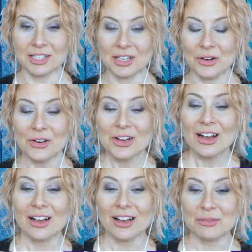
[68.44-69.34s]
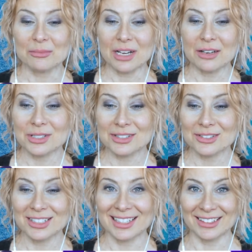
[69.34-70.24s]
So I was
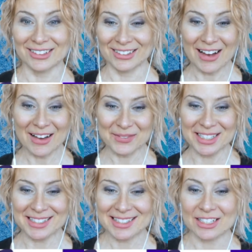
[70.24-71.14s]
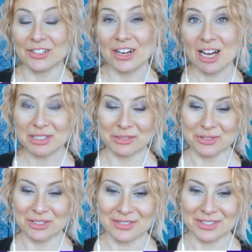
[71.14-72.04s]
looking at her comments, and her comments
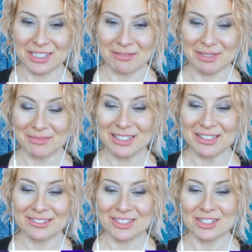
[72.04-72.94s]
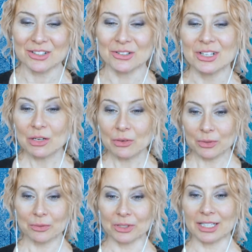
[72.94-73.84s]
weren't even coming up either. So
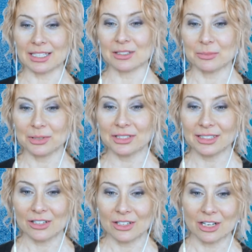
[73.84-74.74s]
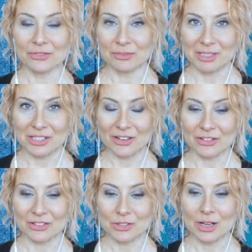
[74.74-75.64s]
we were like completely cut off from each
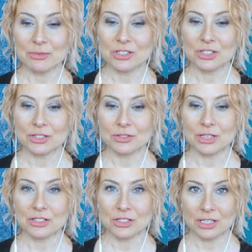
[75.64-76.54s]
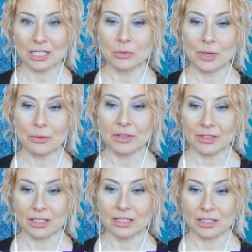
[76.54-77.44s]
other. So I just kind of went with
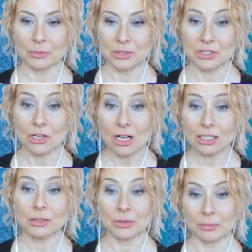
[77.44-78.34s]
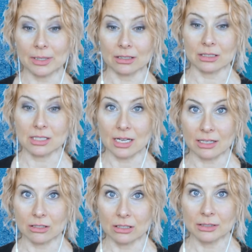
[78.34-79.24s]
it and was talking with Belle and
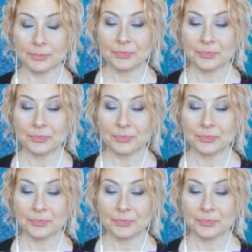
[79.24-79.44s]
Tiger.